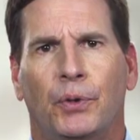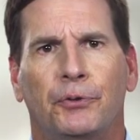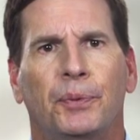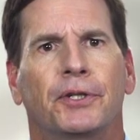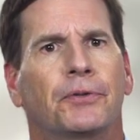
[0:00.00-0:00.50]

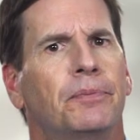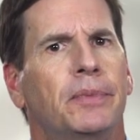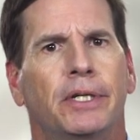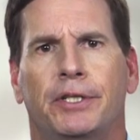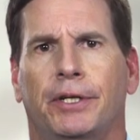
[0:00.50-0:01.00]
wisping is
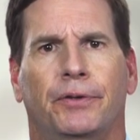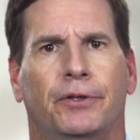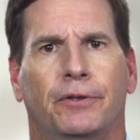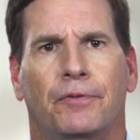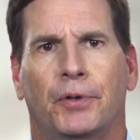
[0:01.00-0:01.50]
much
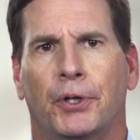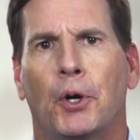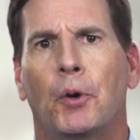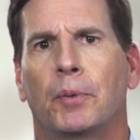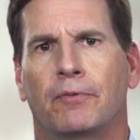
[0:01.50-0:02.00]
healthier for your
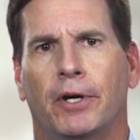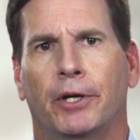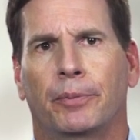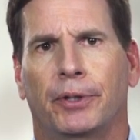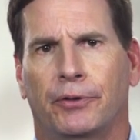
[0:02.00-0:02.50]
home
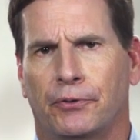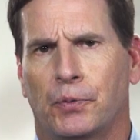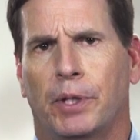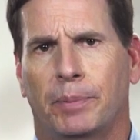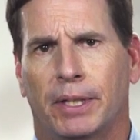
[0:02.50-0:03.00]
environment than
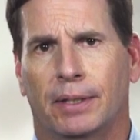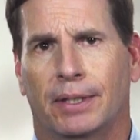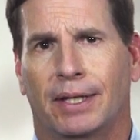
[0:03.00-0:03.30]
sweeping.